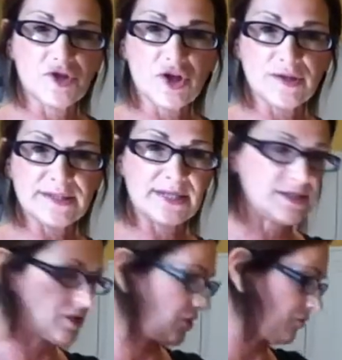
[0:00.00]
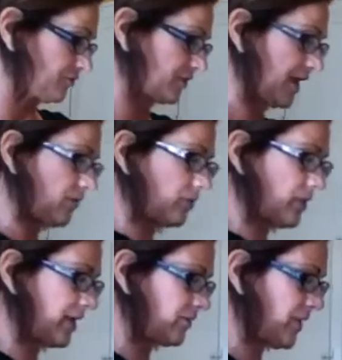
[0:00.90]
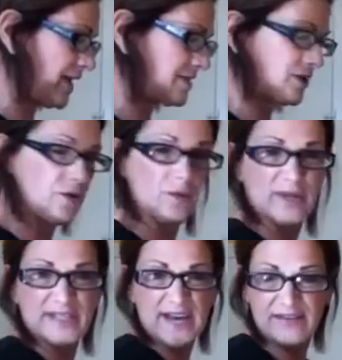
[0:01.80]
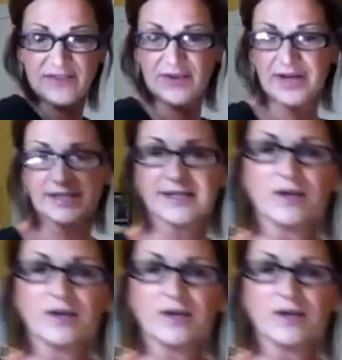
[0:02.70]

turns into oat flour right away, so you always have your nice